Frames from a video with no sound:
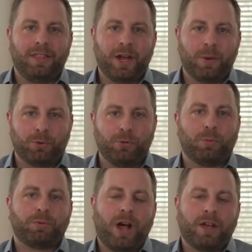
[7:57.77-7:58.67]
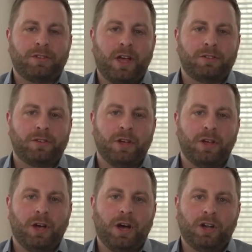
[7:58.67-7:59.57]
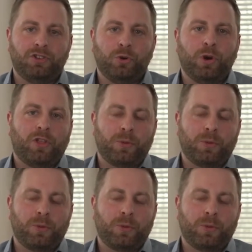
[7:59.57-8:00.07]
the approval process to another